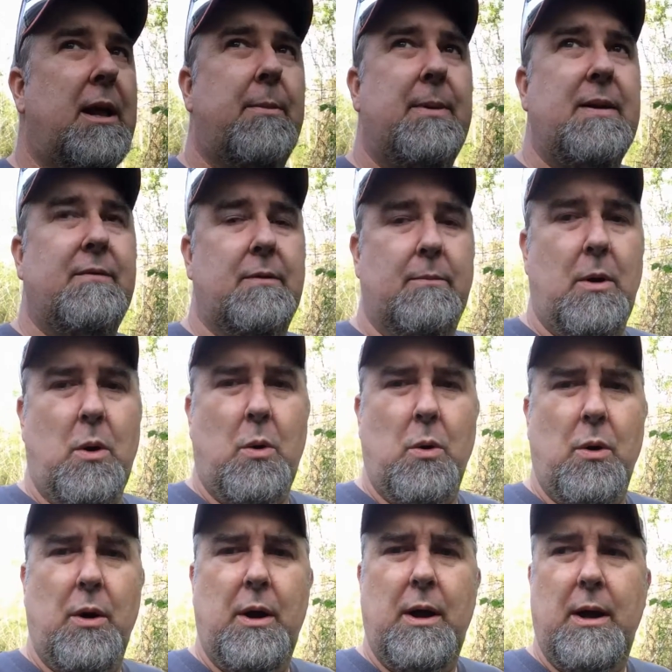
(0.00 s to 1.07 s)
up even
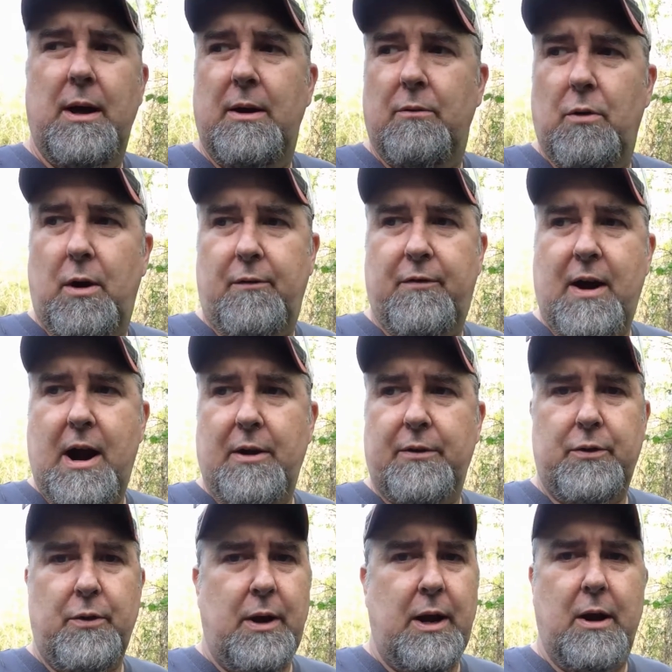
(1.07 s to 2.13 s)
more, run a fire
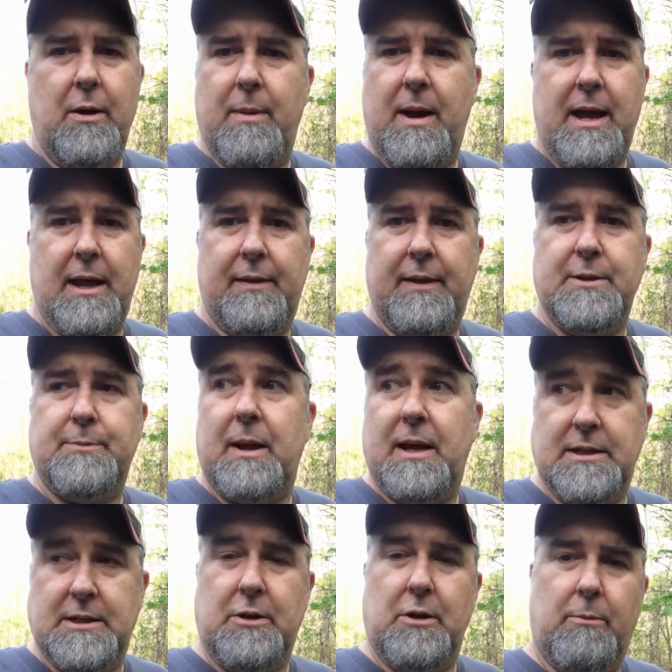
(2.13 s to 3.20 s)
through here, man, this
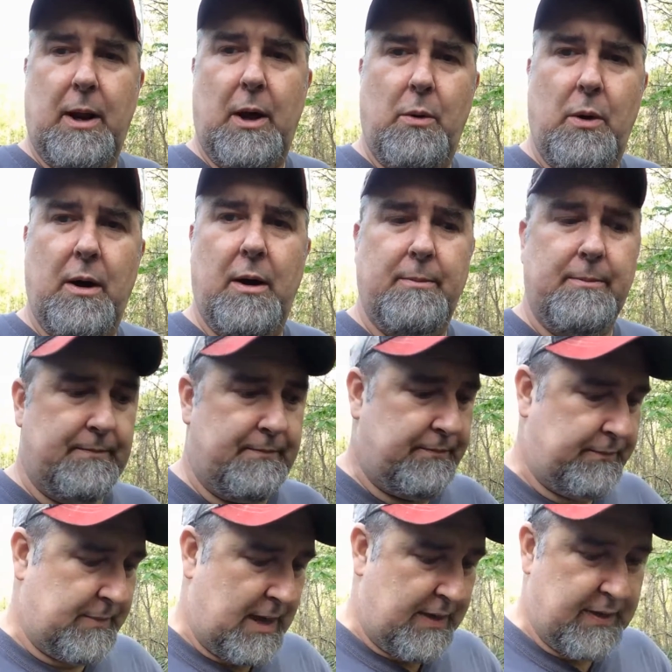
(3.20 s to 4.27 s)
place is going to blow up.
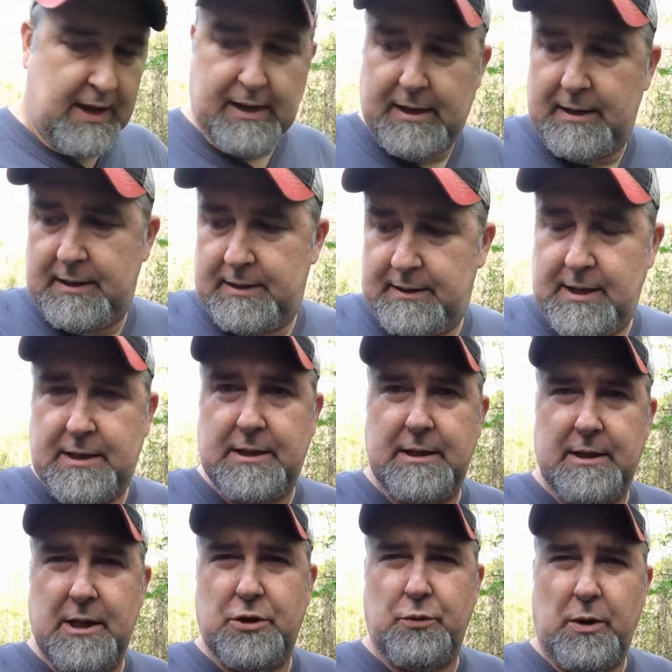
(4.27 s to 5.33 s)
I think
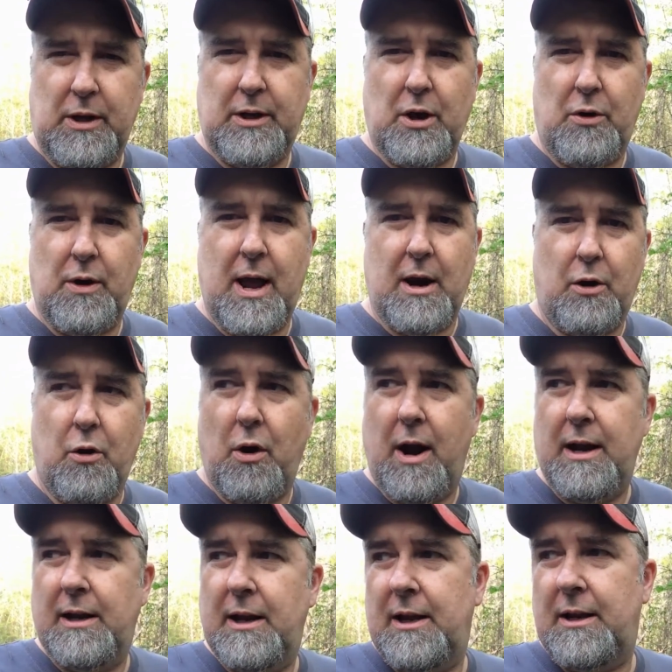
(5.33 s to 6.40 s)
this really turned out
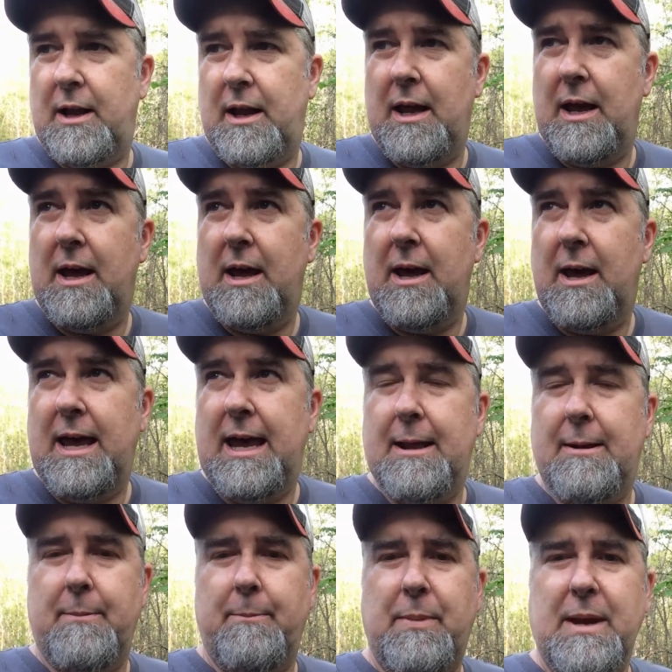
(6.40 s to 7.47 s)
great.
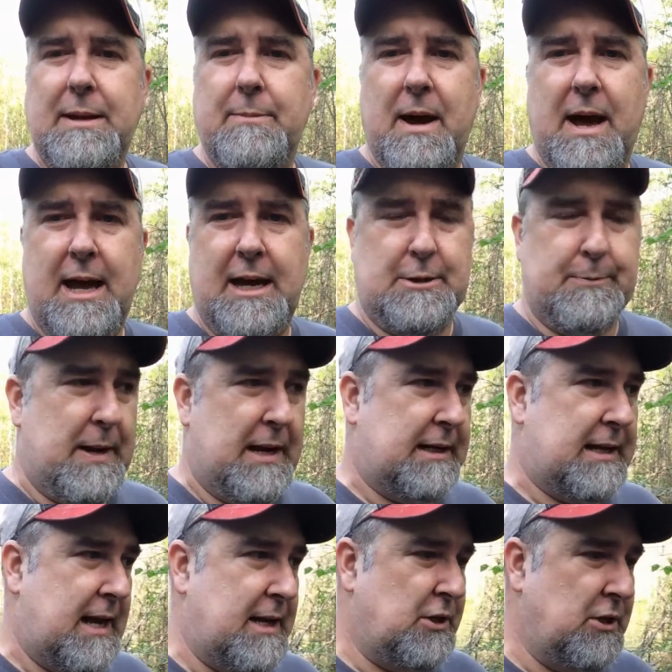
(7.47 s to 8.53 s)
It beat my
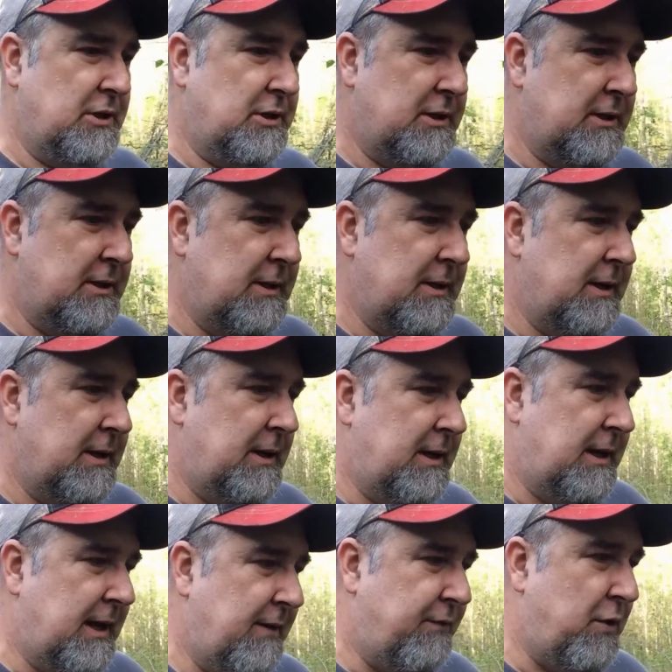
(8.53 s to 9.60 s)
expectations.
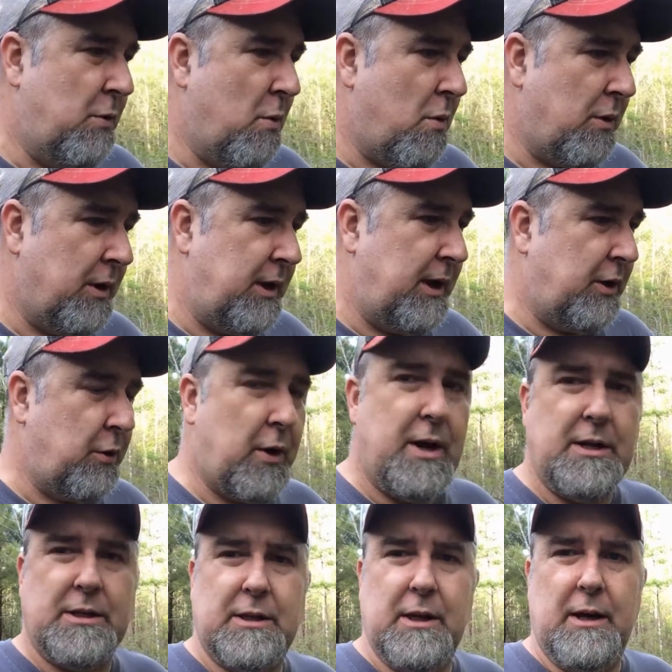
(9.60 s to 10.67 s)
If you want to
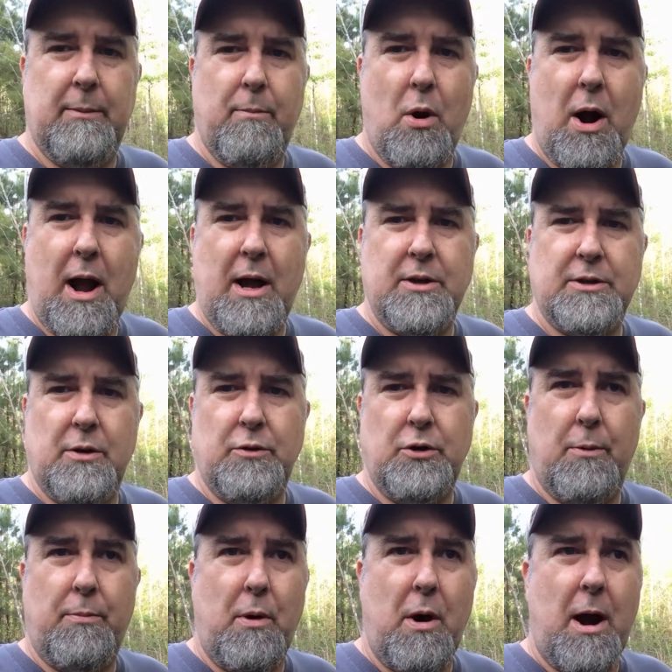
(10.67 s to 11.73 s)
increase the browse on
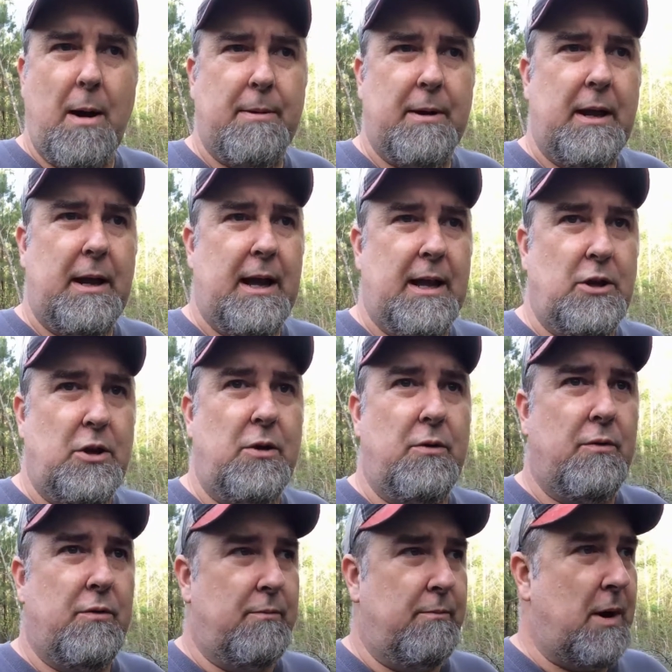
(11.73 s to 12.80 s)
your property and
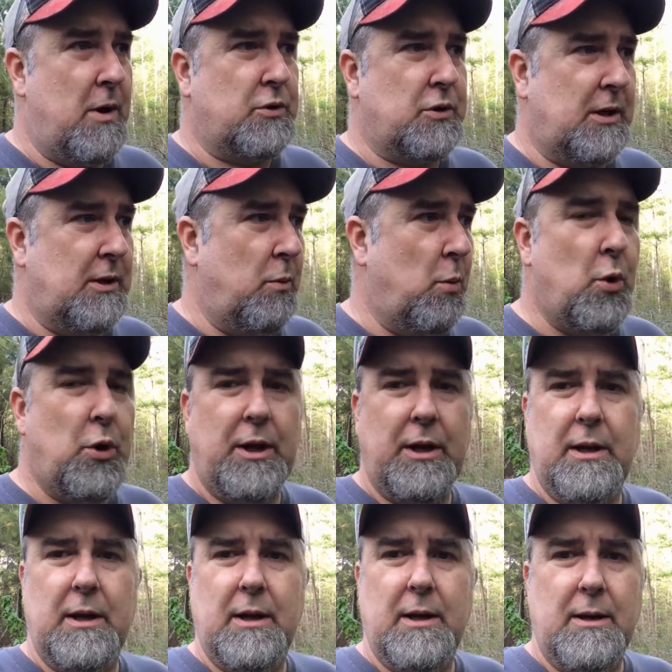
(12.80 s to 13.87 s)
you mostly wooded,
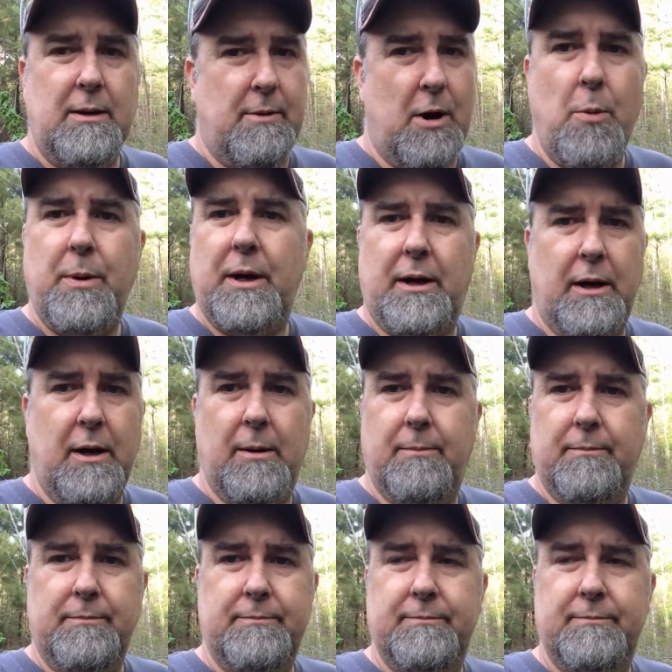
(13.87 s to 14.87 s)
open it up.